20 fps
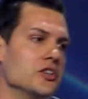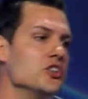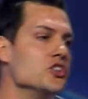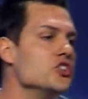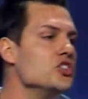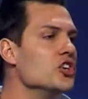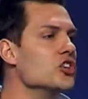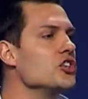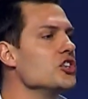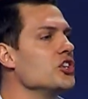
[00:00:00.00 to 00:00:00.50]
you,
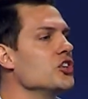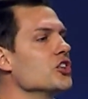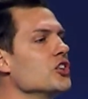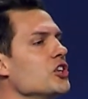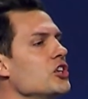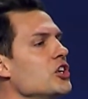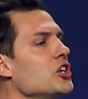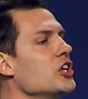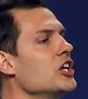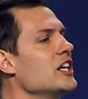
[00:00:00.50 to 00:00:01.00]
you're, you're,
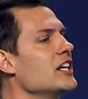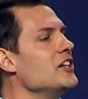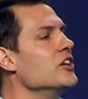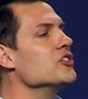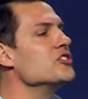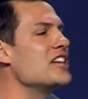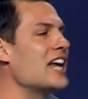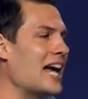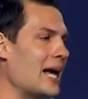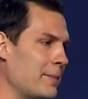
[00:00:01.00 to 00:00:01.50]
you're
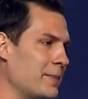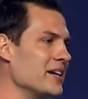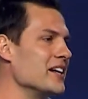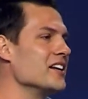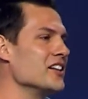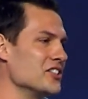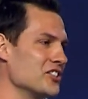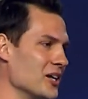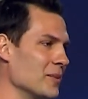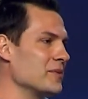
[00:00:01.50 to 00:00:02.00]
tapping
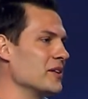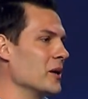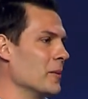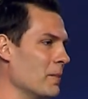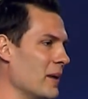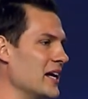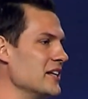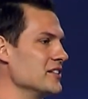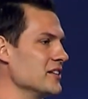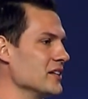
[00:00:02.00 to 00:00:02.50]
into something
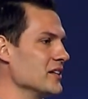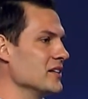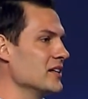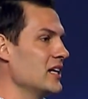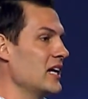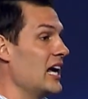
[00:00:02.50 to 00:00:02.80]
amazing.